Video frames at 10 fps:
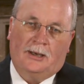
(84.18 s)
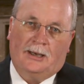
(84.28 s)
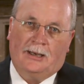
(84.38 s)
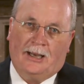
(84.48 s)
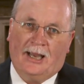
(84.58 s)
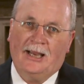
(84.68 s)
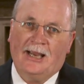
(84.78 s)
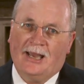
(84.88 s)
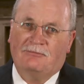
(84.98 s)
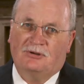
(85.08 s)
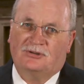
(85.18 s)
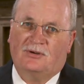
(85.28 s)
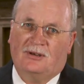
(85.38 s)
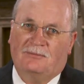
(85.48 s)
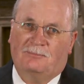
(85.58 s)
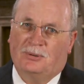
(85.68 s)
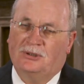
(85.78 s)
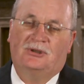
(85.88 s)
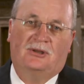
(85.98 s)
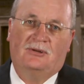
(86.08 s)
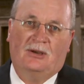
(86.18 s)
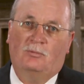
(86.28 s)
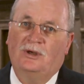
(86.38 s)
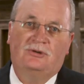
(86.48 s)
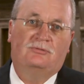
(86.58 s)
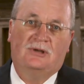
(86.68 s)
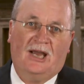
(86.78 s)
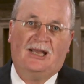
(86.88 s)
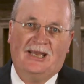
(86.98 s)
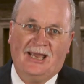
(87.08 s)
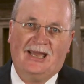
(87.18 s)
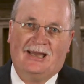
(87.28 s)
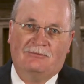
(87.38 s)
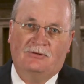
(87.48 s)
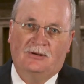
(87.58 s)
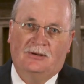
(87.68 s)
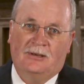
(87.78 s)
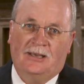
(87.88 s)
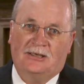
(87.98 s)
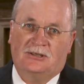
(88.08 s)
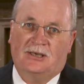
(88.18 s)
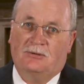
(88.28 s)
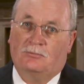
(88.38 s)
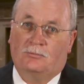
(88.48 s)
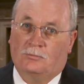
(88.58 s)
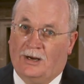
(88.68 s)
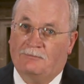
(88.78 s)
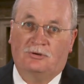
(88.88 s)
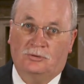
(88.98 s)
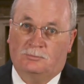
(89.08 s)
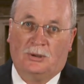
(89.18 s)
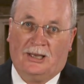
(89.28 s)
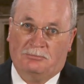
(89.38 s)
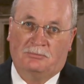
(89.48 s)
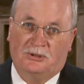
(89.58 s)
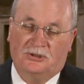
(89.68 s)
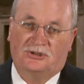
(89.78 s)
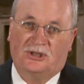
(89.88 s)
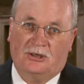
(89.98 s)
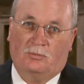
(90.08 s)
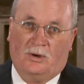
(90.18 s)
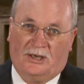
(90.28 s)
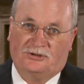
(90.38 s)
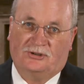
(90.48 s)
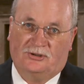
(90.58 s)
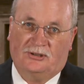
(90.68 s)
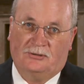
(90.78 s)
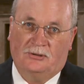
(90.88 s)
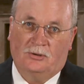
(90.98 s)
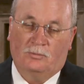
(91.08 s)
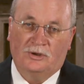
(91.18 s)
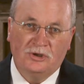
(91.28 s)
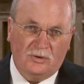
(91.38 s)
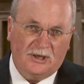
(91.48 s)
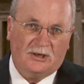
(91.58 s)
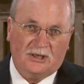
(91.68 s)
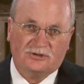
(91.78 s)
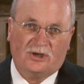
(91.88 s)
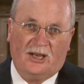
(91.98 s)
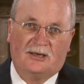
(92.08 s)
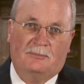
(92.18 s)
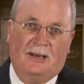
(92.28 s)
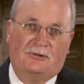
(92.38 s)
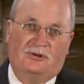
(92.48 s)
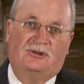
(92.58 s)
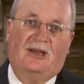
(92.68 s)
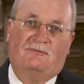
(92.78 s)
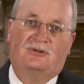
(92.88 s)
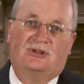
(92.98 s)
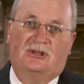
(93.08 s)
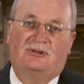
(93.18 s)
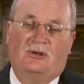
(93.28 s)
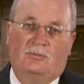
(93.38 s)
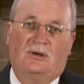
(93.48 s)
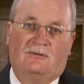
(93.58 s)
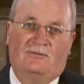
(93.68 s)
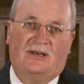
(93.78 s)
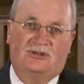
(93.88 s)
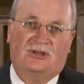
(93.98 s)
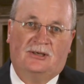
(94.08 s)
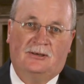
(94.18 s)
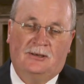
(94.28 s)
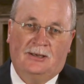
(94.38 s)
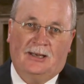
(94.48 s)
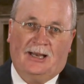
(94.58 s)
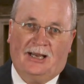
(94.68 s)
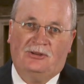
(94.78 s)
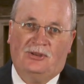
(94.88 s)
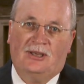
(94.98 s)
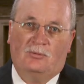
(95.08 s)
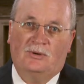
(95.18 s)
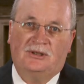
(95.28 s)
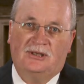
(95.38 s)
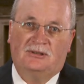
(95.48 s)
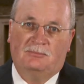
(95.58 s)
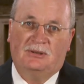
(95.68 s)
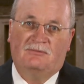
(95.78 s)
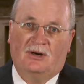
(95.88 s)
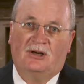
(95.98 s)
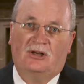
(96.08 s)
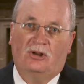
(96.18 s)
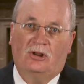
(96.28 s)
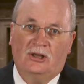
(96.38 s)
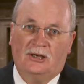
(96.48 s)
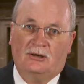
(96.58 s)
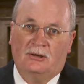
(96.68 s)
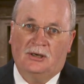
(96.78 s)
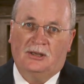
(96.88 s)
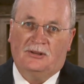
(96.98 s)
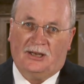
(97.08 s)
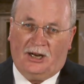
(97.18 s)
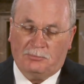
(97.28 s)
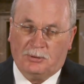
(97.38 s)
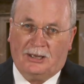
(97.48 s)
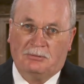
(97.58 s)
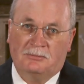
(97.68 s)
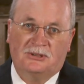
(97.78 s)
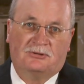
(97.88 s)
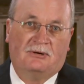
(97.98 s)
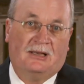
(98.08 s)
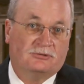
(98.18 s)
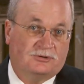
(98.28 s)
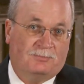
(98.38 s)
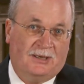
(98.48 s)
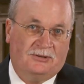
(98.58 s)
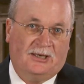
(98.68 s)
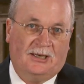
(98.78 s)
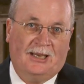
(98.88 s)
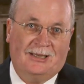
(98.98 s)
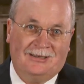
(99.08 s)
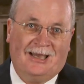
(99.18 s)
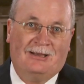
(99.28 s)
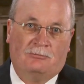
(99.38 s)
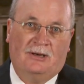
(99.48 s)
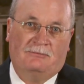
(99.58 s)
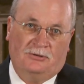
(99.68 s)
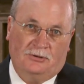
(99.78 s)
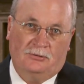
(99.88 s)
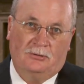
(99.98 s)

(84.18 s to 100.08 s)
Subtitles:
I have this opinion that we do not have a revenue problem in the state of Washington. When you hear us talk about the deficit that we are facing, I think we need to be very clear that our problem is around spending and not revenue.